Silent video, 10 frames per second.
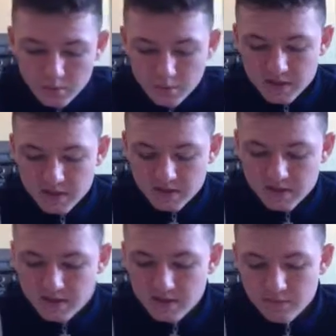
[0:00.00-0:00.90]
We did
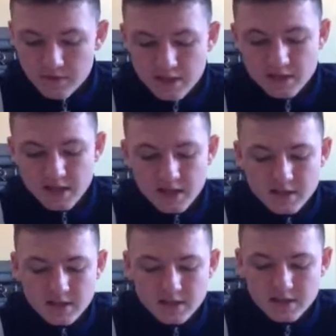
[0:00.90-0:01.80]
sit and reach
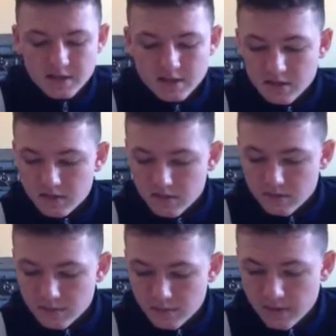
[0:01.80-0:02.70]
tests
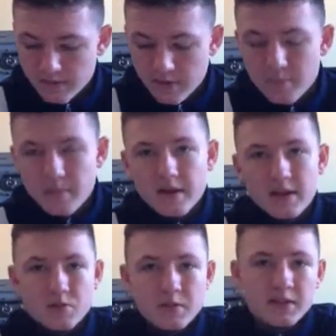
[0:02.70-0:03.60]
with them
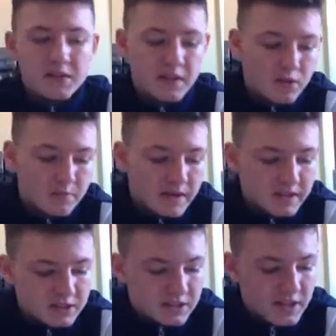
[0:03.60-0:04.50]
each week so they could
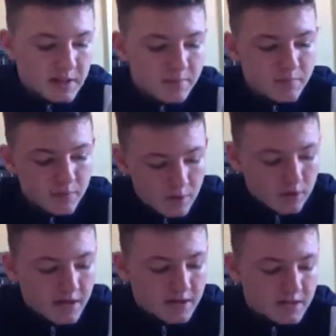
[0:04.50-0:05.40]
manage their
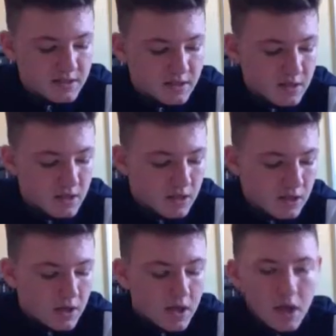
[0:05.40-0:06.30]
progress,
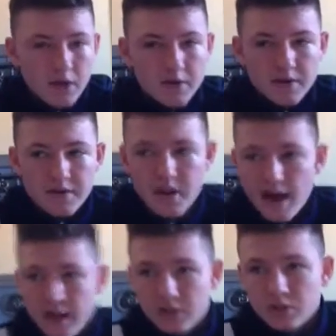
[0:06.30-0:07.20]
and their
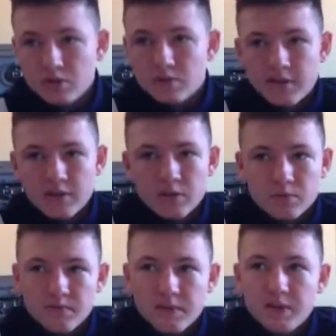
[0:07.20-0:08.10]
attitude was very
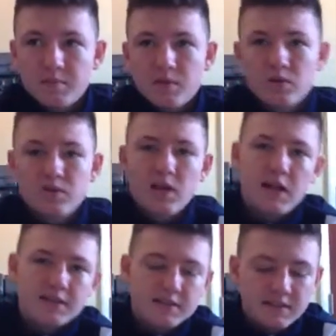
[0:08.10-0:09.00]
good with this because they
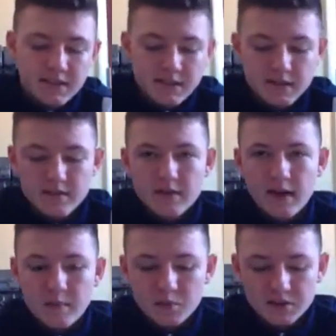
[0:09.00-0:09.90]
liked to see
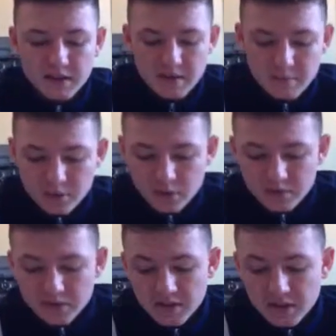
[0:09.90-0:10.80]
how much they'd
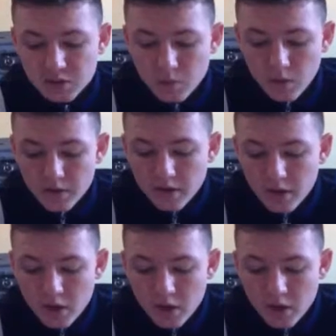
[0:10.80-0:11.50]
improved on each one.